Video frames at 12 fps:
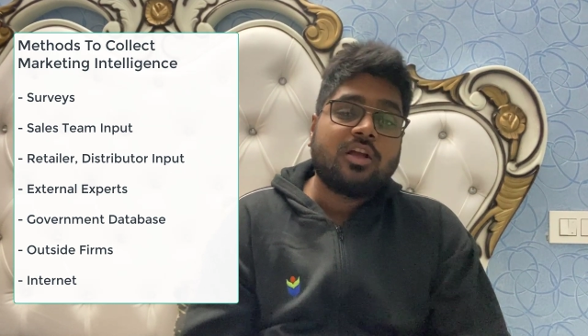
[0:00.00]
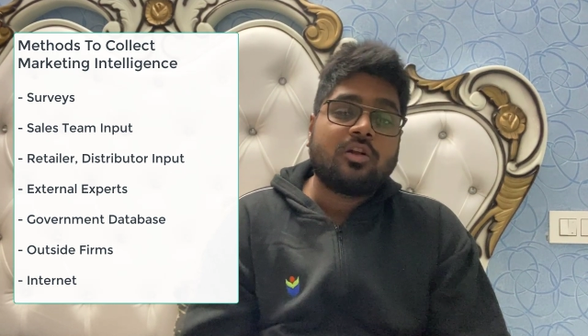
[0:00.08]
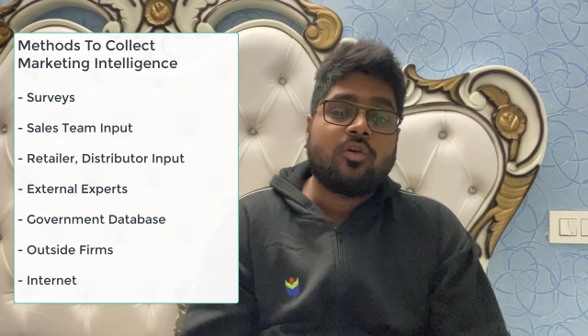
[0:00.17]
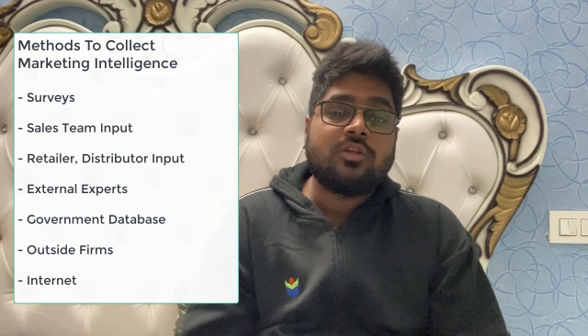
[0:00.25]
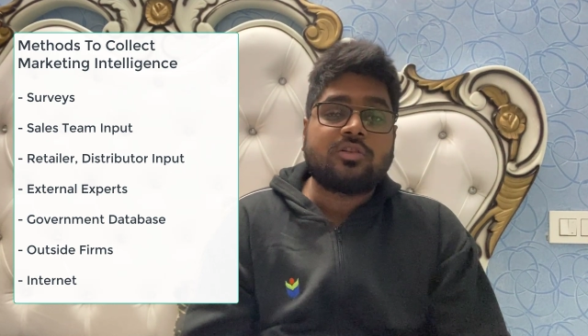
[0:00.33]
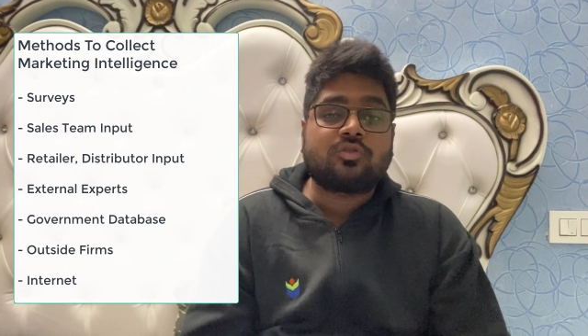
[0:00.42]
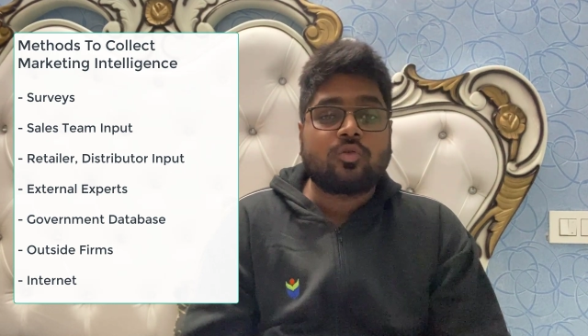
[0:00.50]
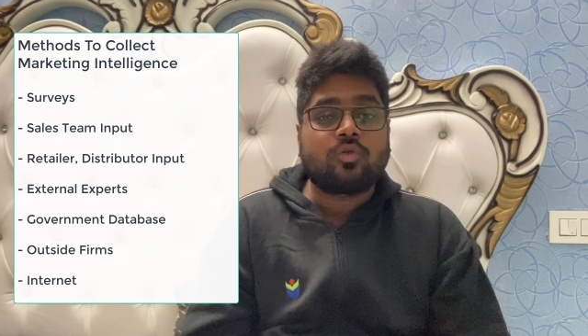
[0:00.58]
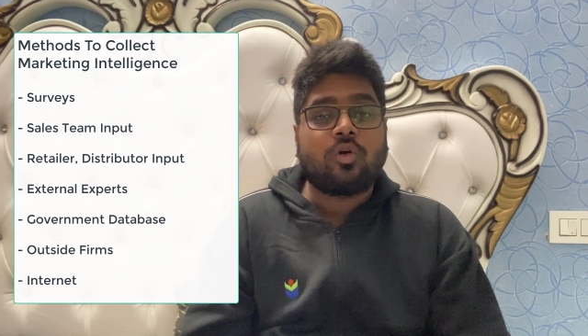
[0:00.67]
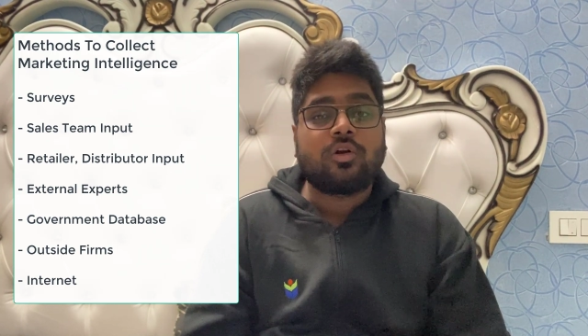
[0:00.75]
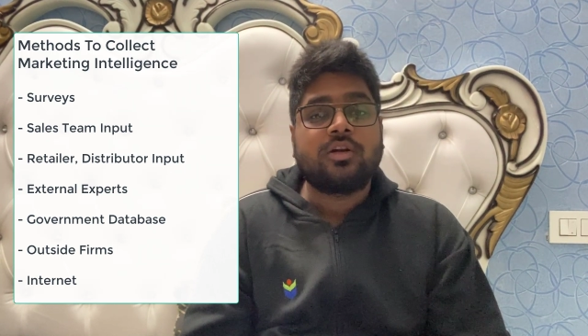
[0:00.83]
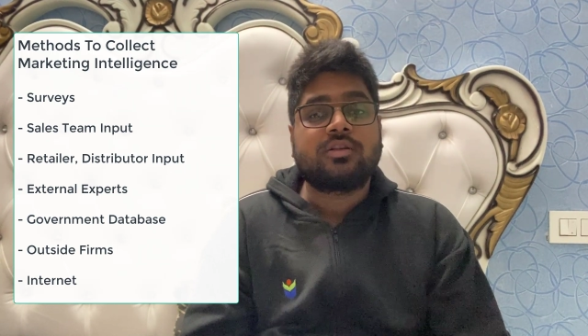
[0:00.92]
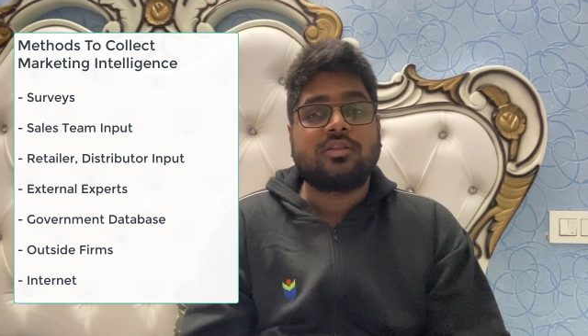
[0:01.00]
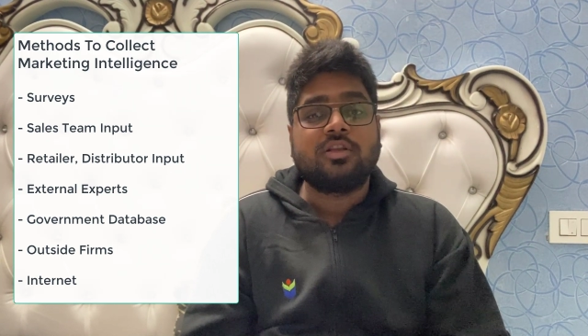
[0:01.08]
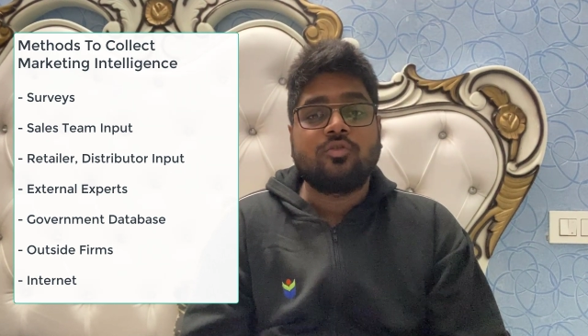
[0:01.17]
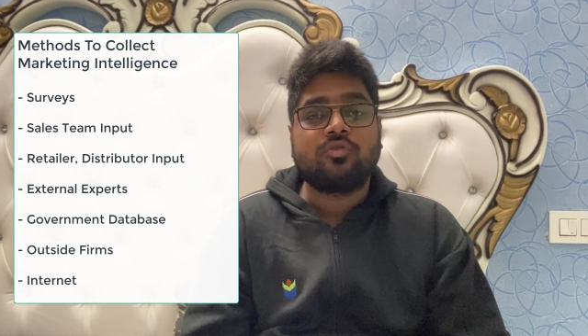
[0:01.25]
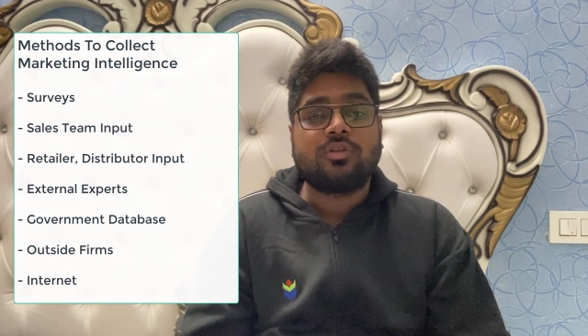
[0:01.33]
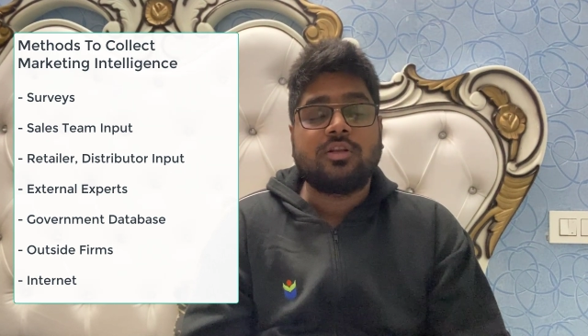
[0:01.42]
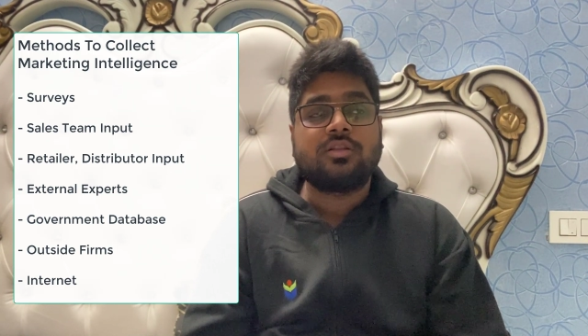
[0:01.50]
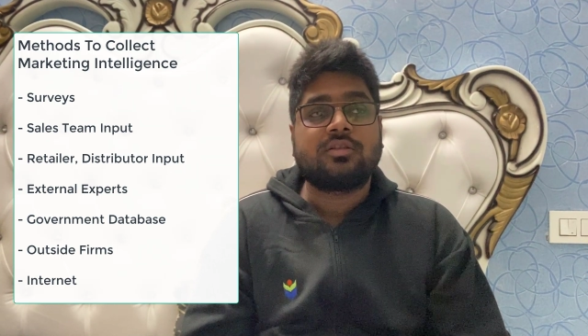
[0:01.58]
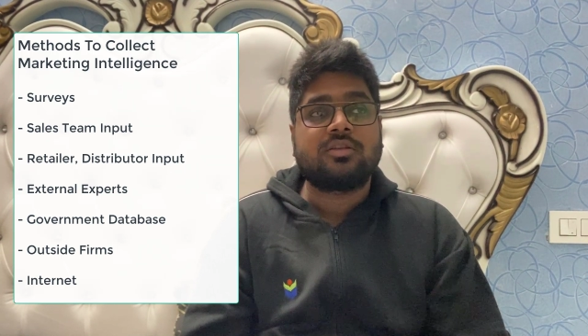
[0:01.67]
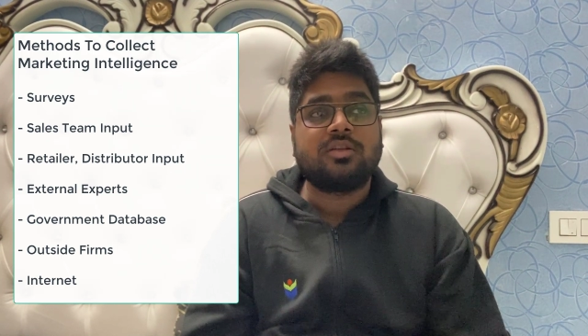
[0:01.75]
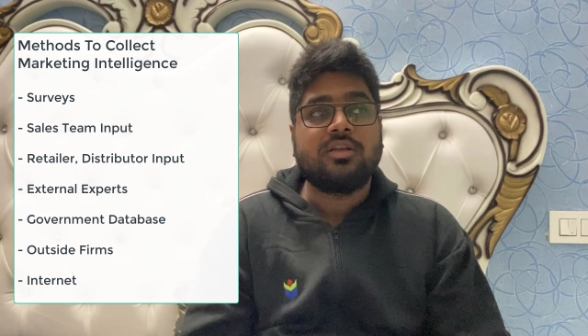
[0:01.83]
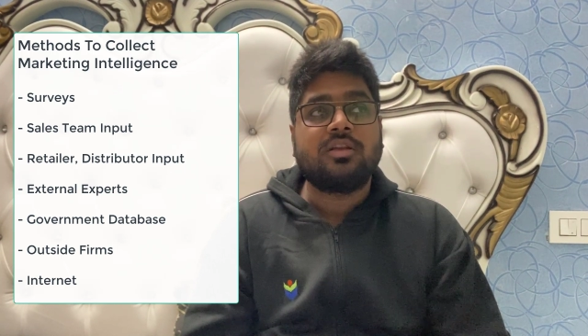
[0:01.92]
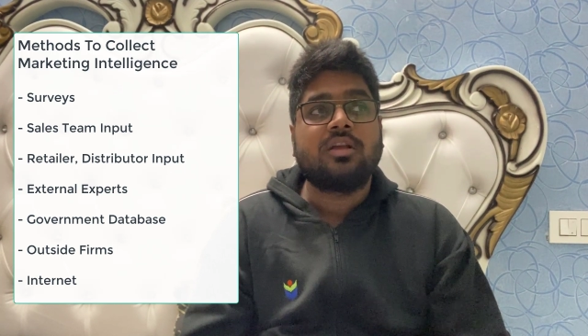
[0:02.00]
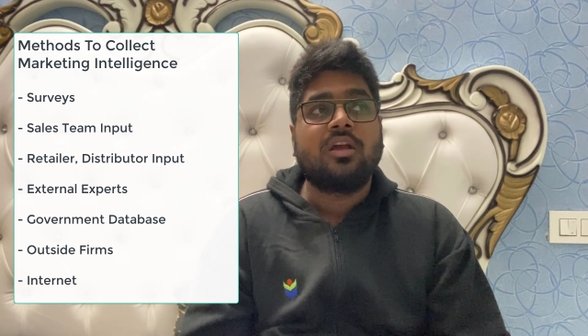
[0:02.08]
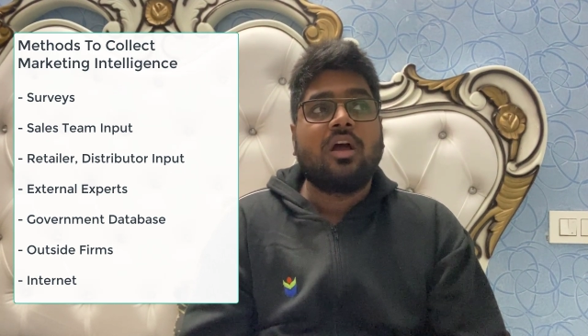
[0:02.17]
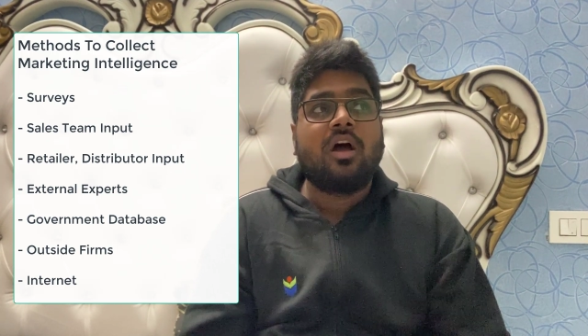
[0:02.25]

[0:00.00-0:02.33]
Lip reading: Now, in store audits, they usually see